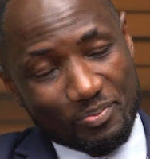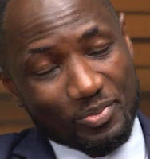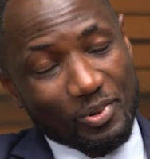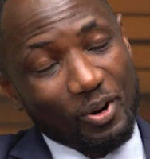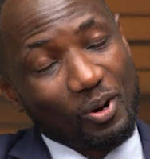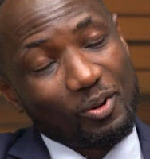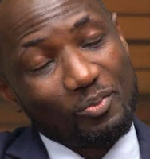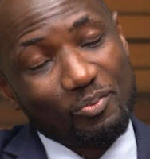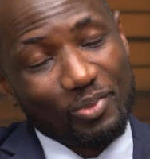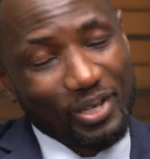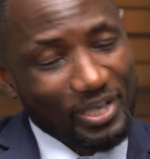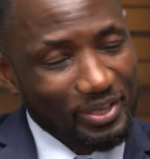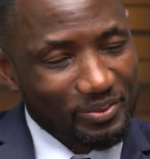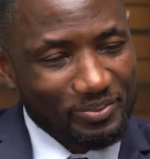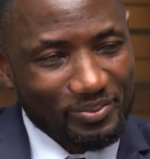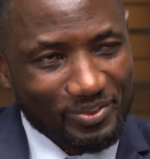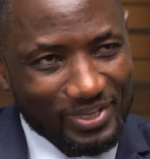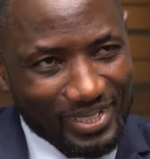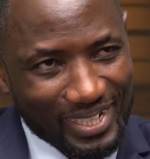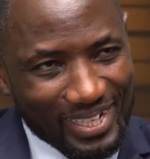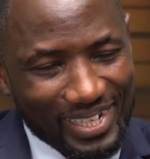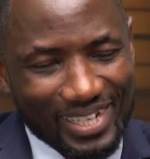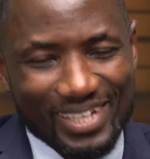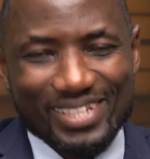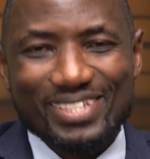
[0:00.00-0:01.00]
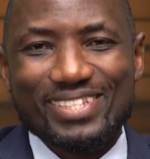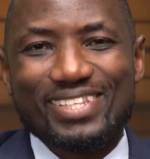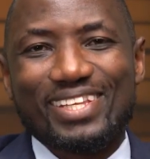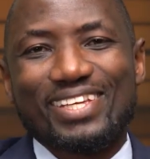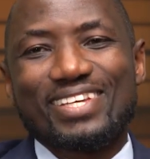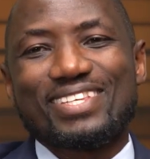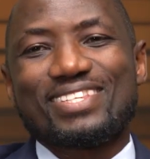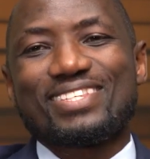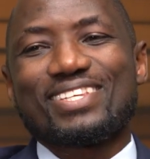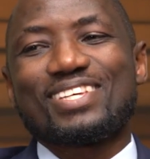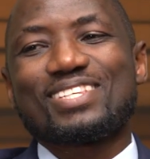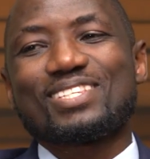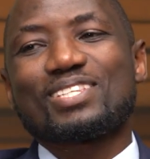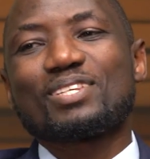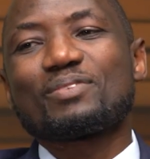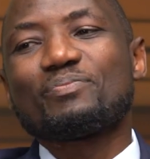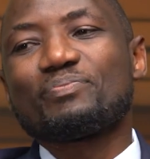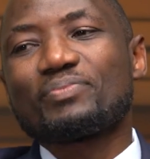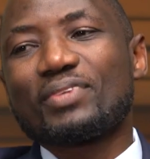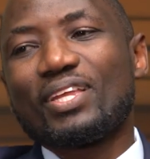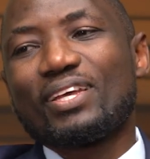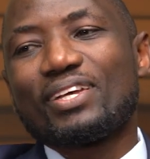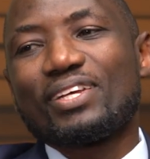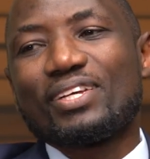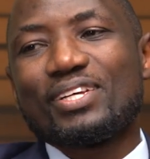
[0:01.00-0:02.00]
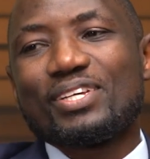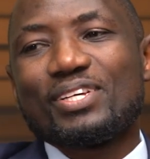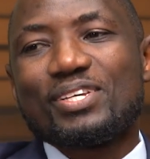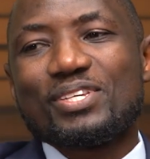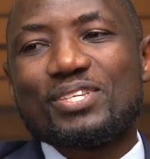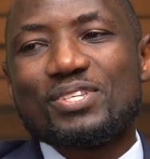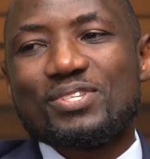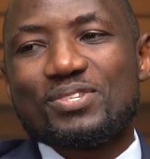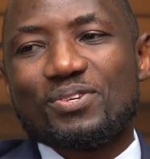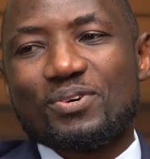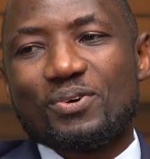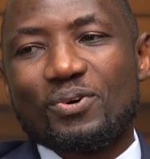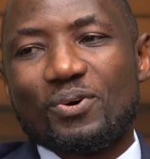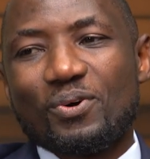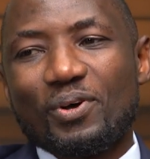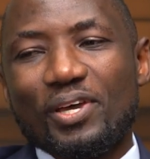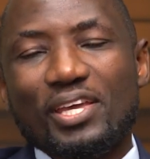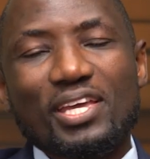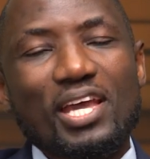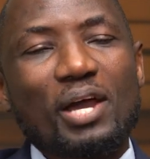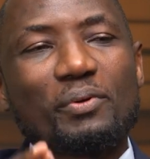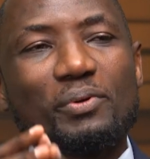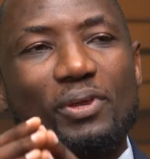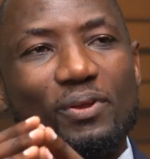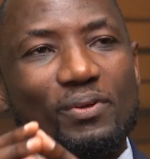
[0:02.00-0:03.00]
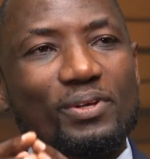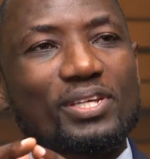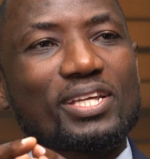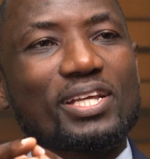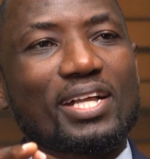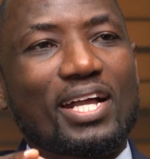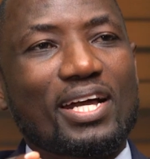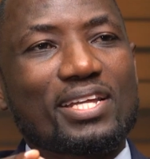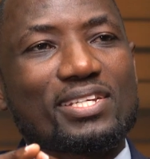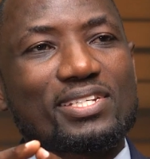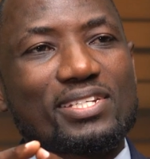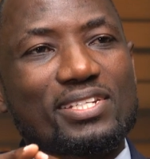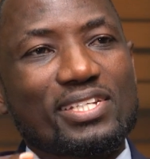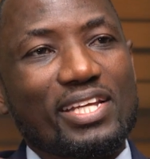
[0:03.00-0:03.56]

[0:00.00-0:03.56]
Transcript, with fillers: is a problem. Different. Yes, mm-hmm. yes, yes. So here we're looking at